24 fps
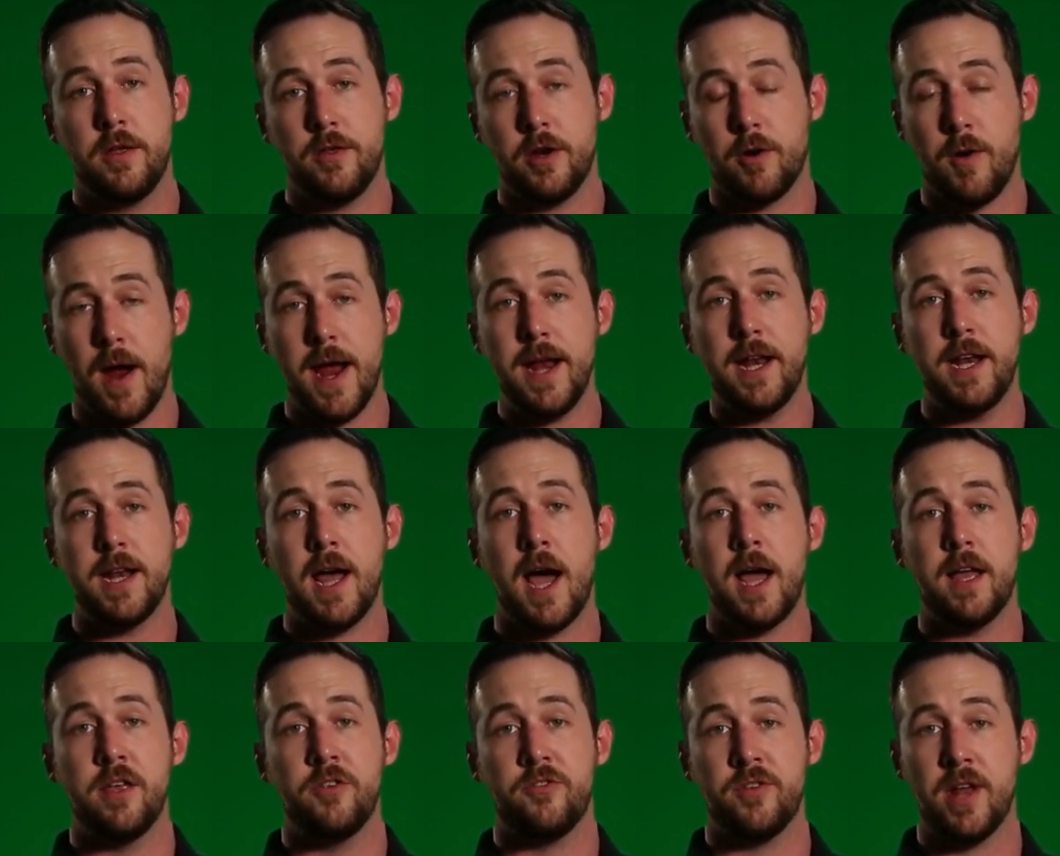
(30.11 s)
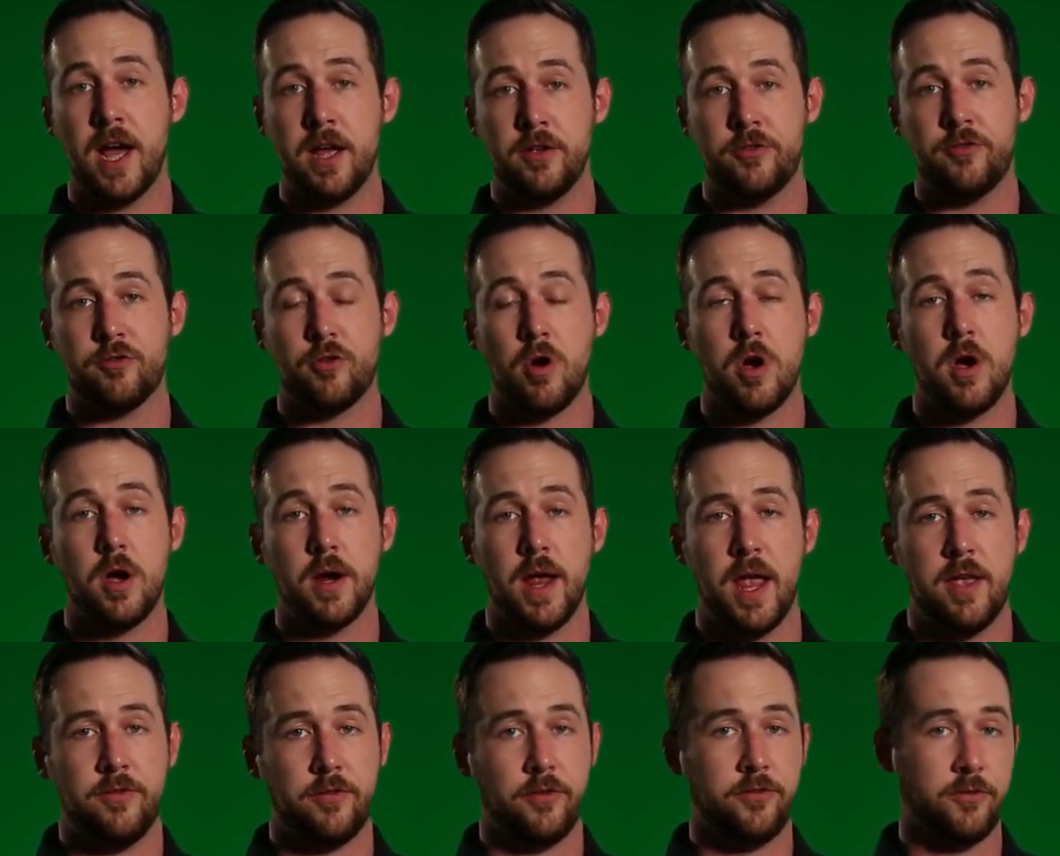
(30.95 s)
the granny knot is not as
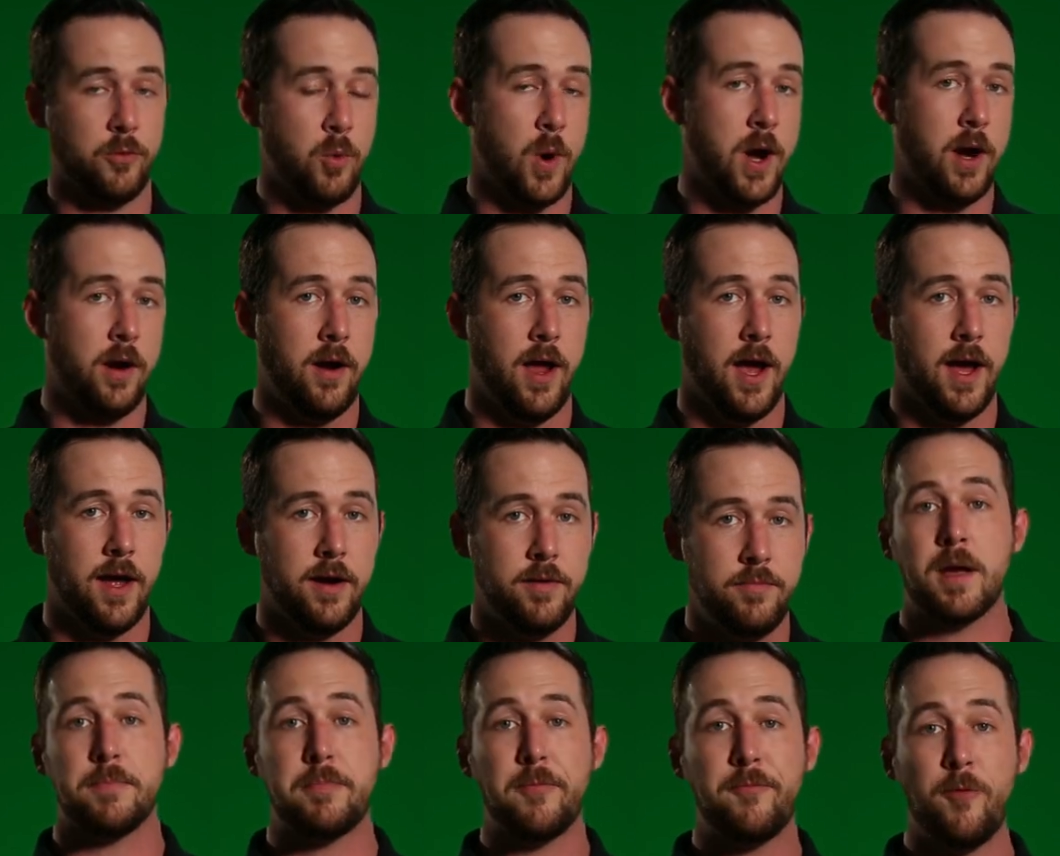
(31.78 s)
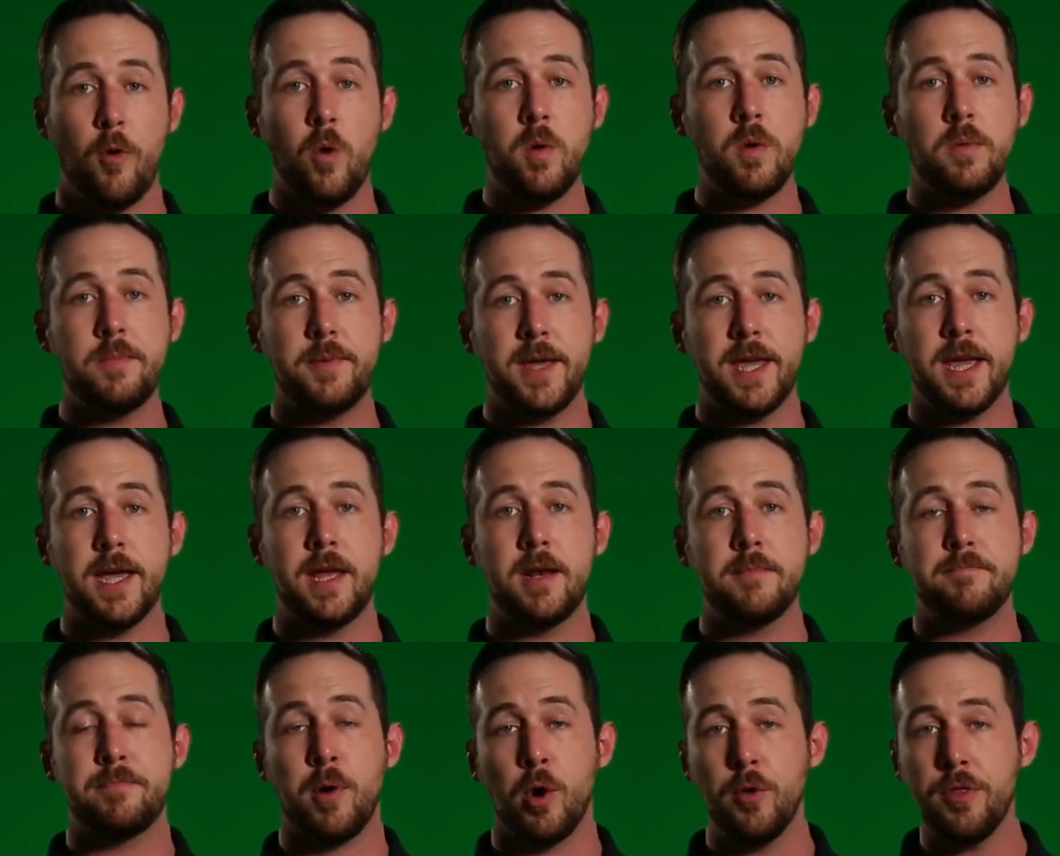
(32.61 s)
strong as a square knot. Now, before we
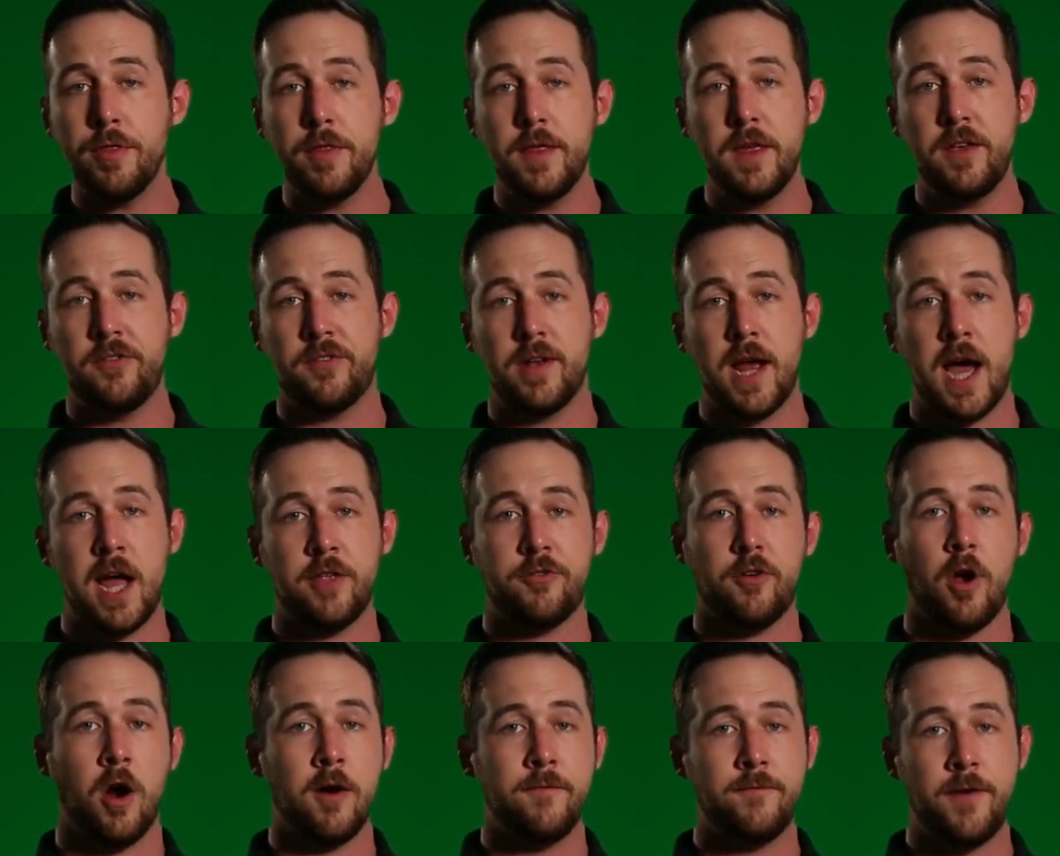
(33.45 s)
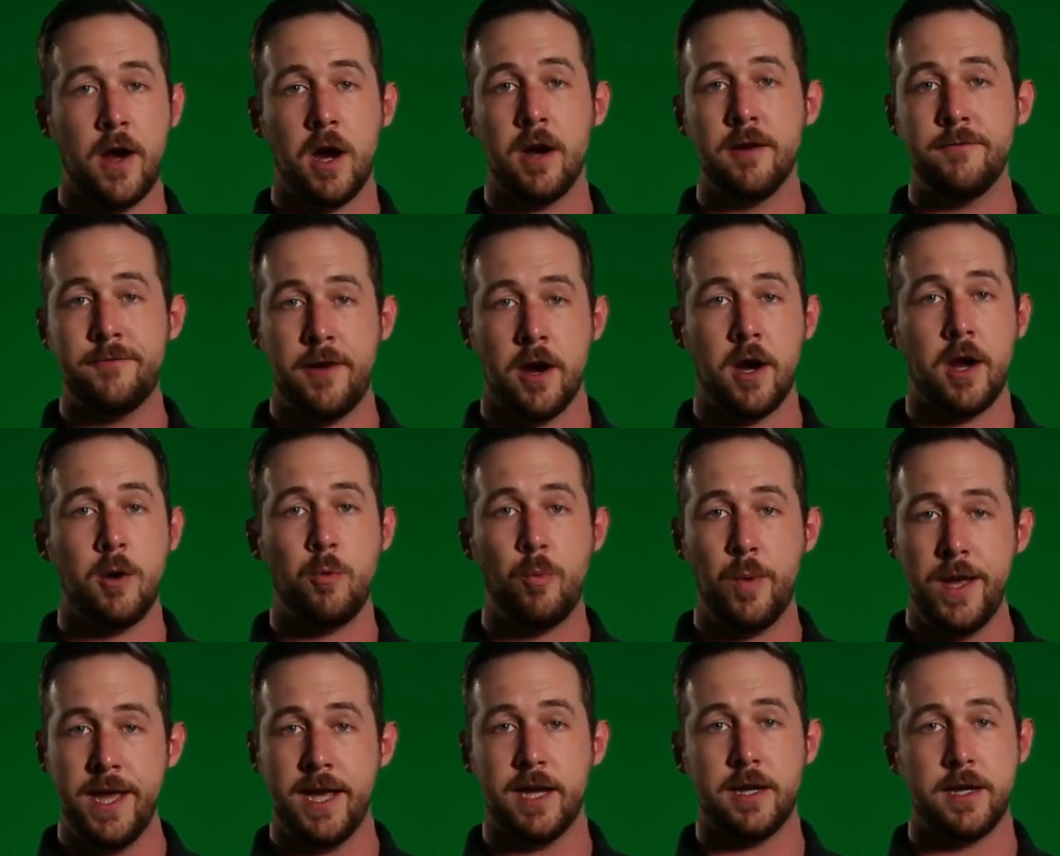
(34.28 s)
begin, both of these knots are very, very
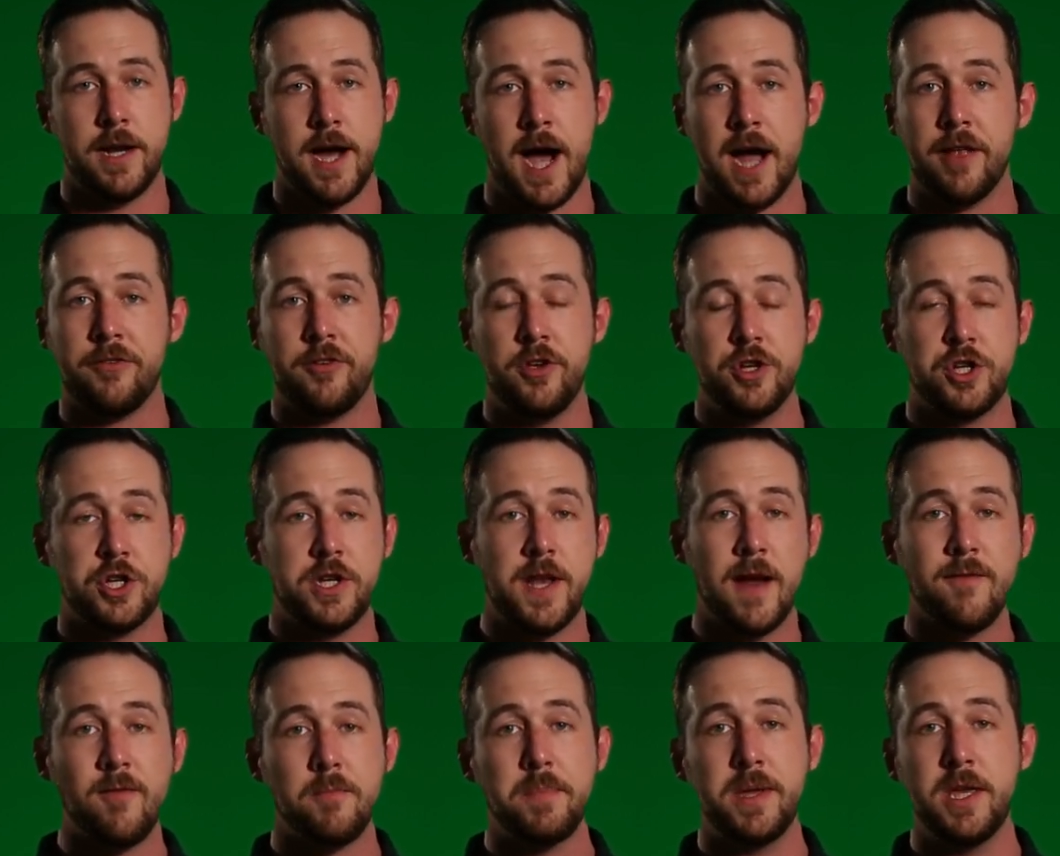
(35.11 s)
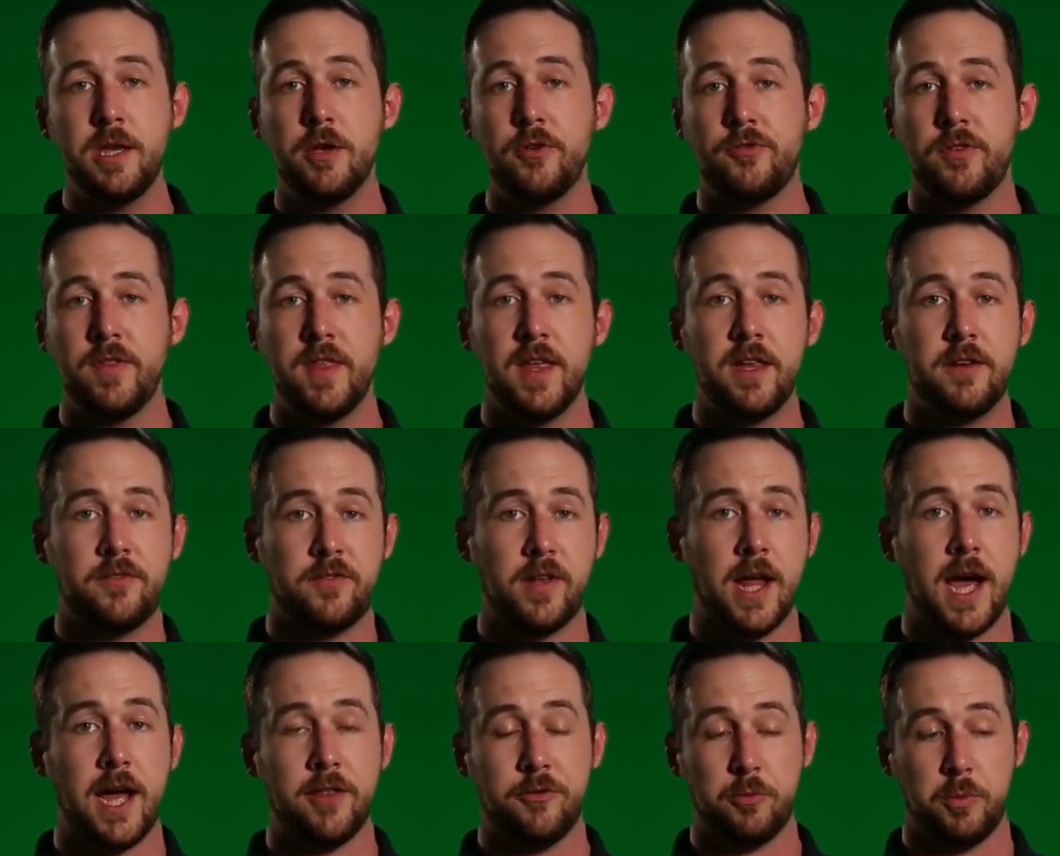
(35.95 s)
weak knots. You should never be using
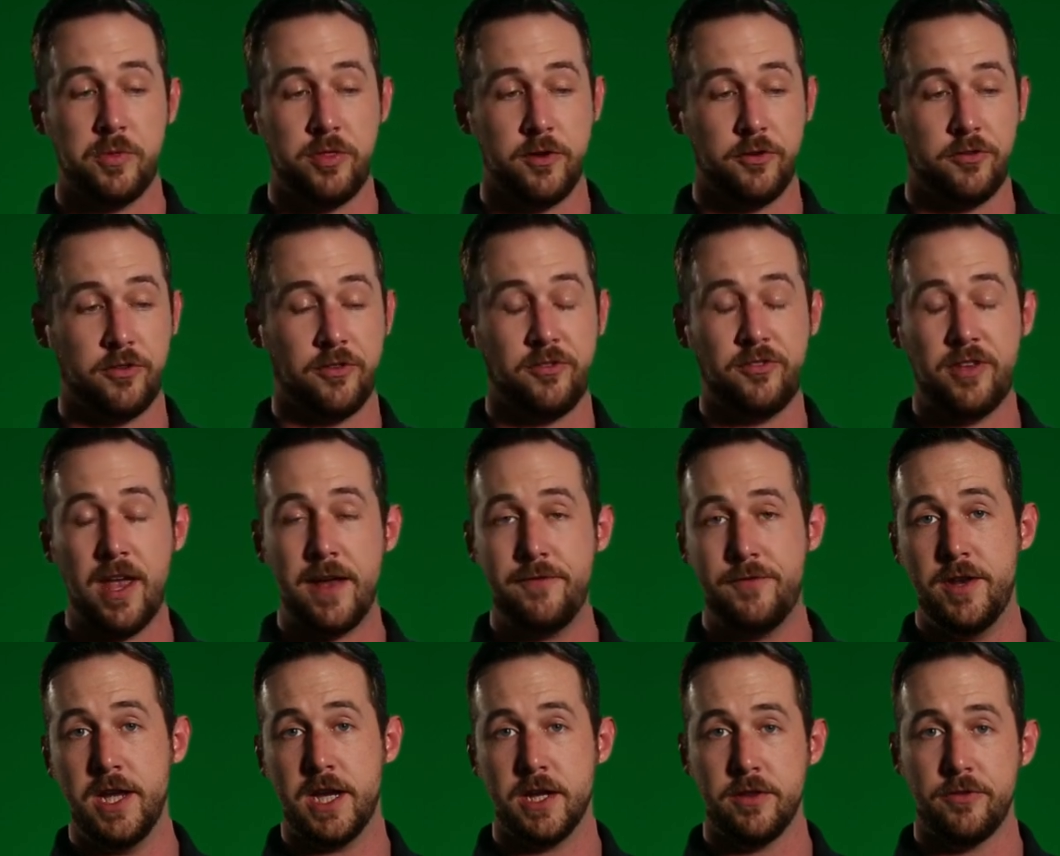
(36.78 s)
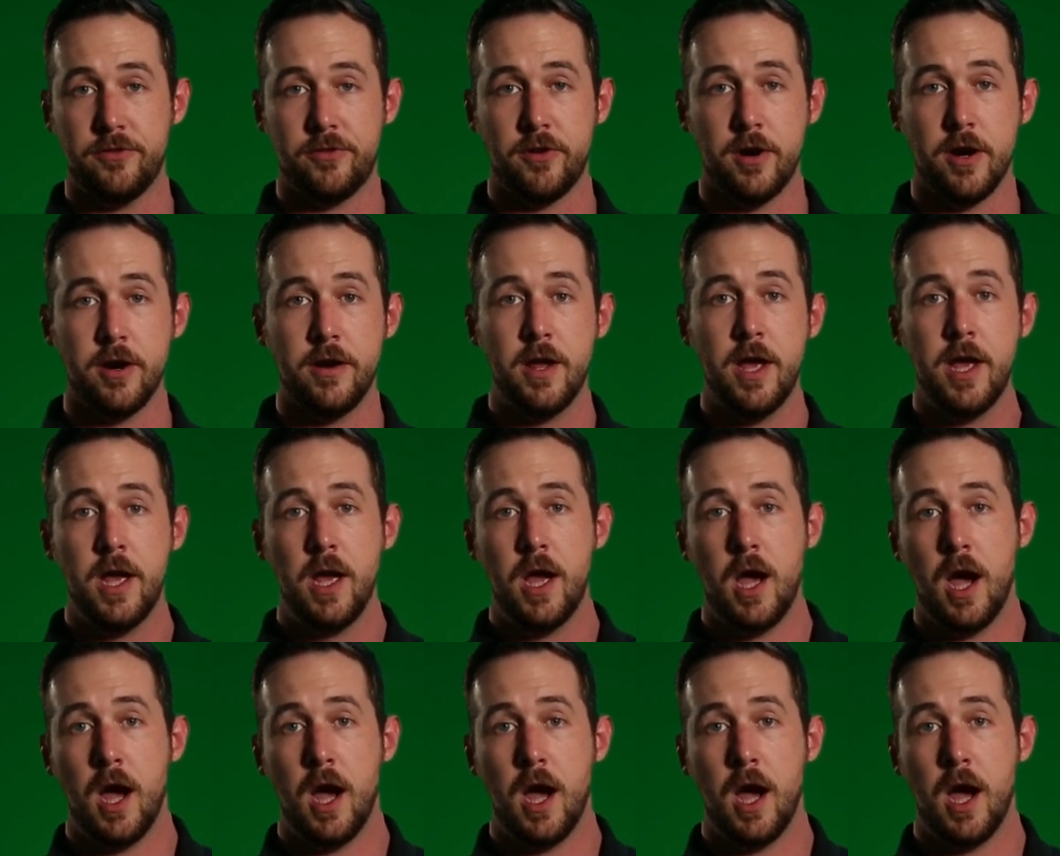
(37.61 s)
these knots when there's a safety concern.